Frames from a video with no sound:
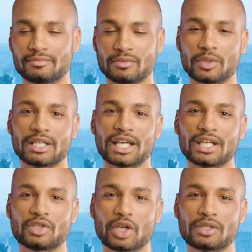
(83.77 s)
while
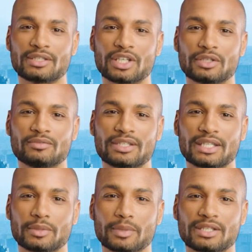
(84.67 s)
IRR is not
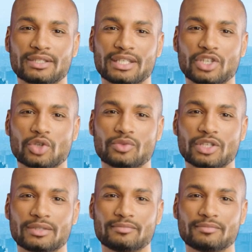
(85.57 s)
affected by the discount rate.